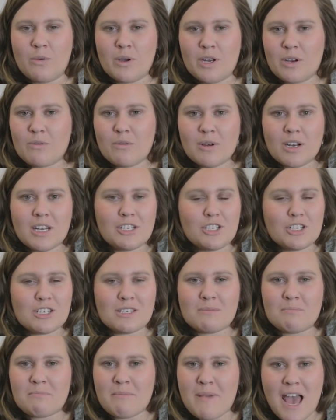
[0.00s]
We don't want to
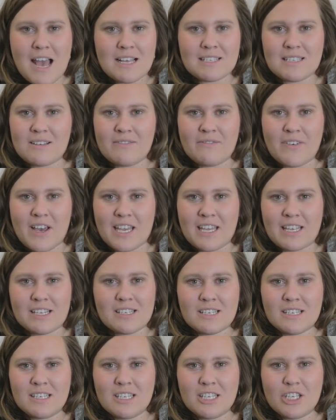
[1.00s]
just mass
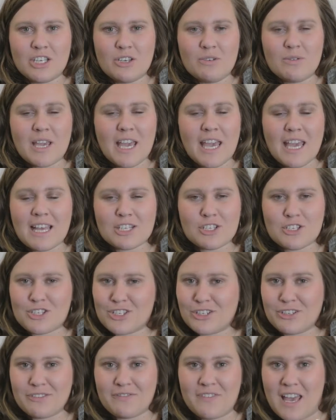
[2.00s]
invite. You can't
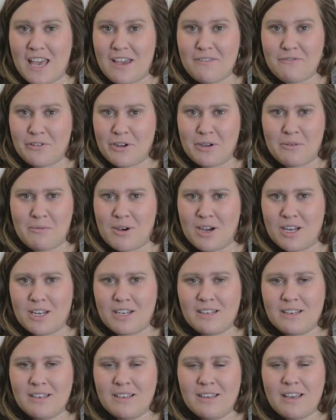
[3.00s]
serve
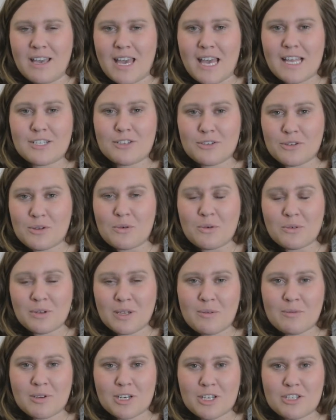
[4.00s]
everyone, and so you
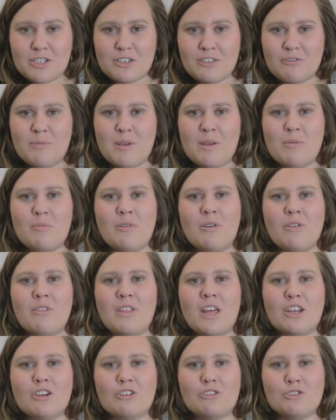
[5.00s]
only want to serve people
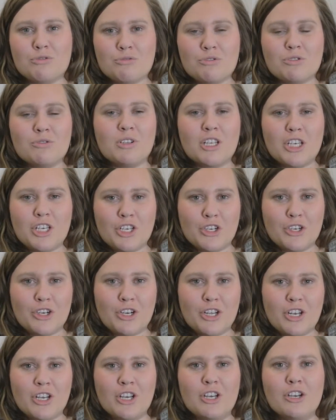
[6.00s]
that are truly
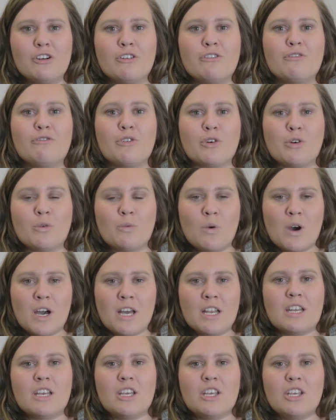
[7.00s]
good for
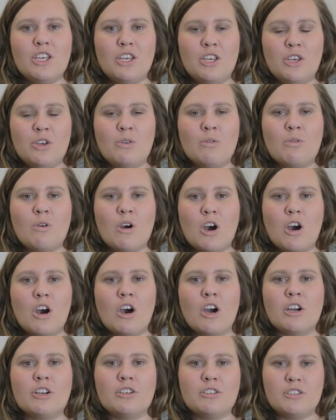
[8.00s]
what you
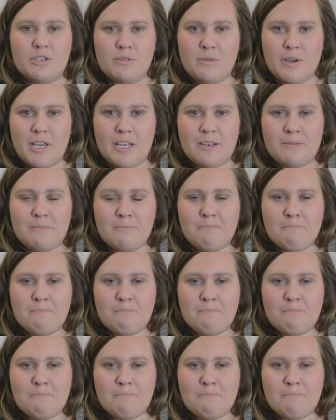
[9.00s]
are doing.